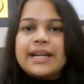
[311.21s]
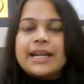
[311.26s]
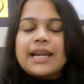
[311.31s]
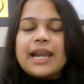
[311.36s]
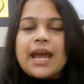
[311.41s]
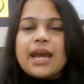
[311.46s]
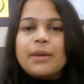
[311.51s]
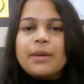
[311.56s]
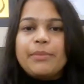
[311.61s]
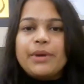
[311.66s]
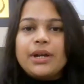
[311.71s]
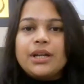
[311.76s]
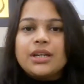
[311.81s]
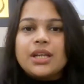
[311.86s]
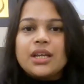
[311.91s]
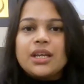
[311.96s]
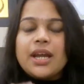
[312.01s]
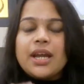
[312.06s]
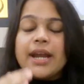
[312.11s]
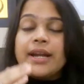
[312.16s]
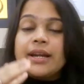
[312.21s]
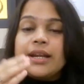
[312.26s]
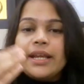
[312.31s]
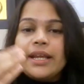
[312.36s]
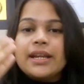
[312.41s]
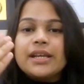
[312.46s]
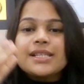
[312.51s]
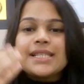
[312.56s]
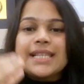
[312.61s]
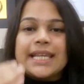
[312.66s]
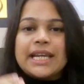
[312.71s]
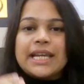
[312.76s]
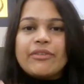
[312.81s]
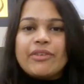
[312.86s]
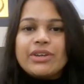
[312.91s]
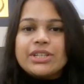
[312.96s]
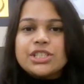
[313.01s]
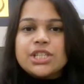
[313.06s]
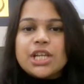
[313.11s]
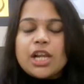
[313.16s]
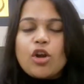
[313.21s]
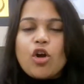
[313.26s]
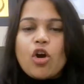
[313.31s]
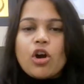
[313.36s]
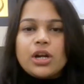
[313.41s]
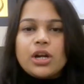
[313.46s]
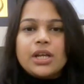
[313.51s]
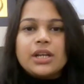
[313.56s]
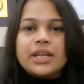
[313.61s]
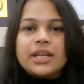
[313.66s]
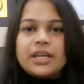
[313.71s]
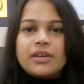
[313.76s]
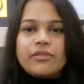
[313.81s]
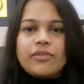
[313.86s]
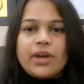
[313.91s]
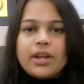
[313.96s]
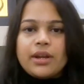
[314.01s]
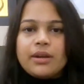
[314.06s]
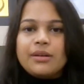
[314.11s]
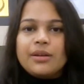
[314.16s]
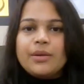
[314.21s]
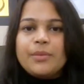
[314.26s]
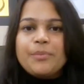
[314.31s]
liability, and in a sequential order given.